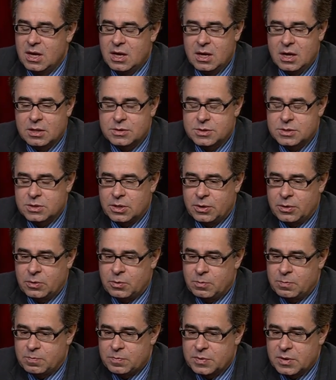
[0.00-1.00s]
And
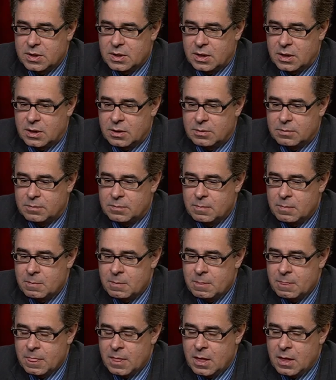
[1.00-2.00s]
so uh,
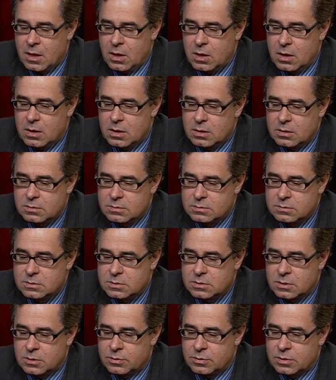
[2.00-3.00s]

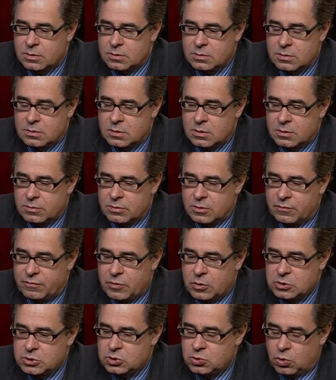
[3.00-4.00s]
you know, the, the, the,
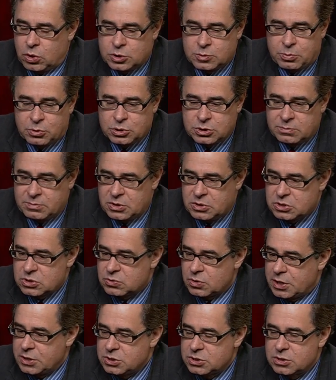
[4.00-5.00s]
first George Bush
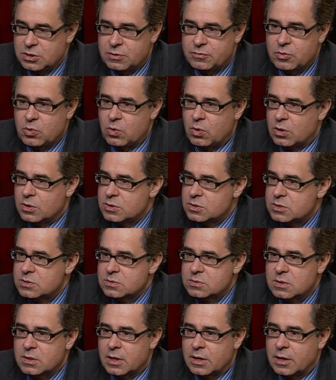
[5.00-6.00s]
administration, of
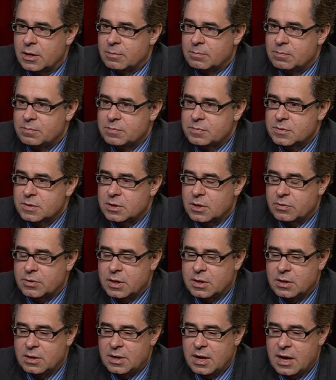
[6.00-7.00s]
course, um, you know,
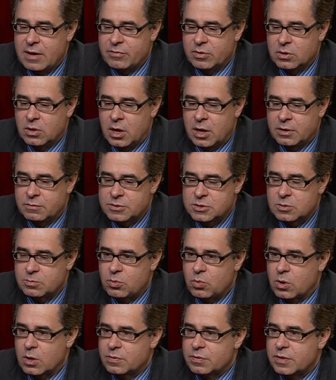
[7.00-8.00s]
they didn't have a lot of
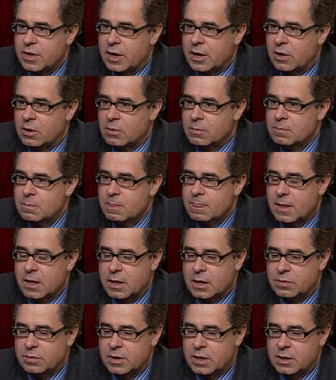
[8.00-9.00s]
support there.
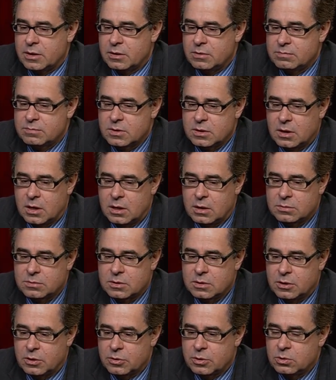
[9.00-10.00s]
And then, uh,
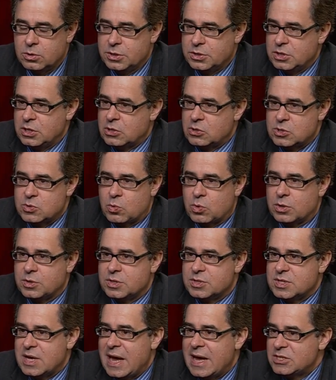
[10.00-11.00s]
you know, the Clinton years were a
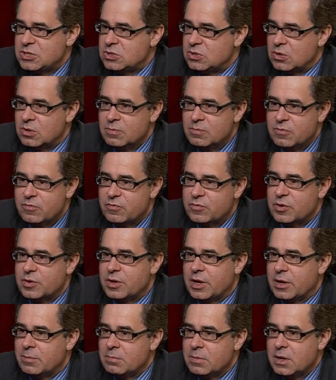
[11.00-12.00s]
disaster for
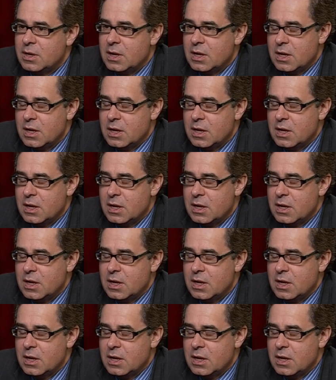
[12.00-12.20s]
them.